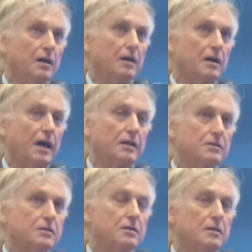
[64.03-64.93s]
uh,
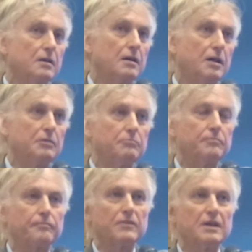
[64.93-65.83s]
and
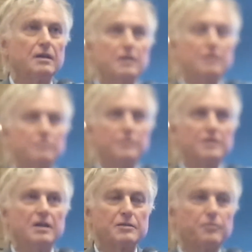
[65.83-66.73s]
um,
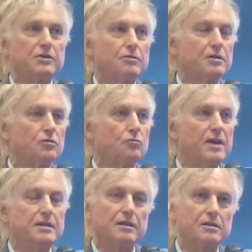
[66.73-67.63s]
it's producing
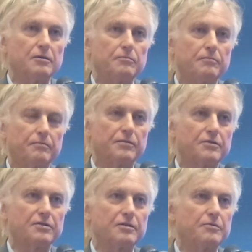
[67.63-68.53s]
already some
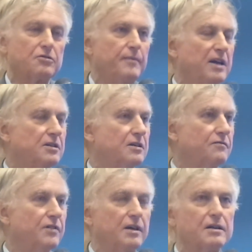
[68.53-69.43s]
some dramatic
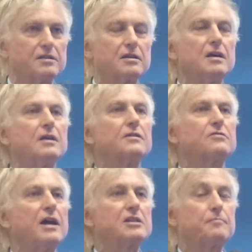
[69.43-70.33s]
effects. The
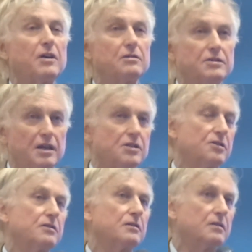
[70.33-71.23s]

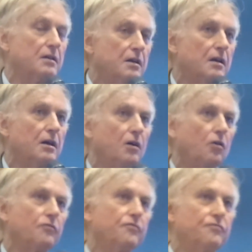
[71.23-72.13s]
transplantation
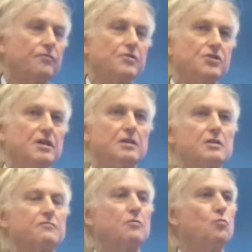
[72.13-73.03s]
of
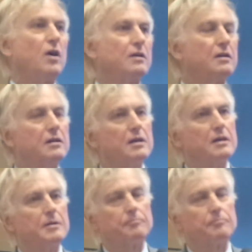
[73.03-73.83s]
genes from one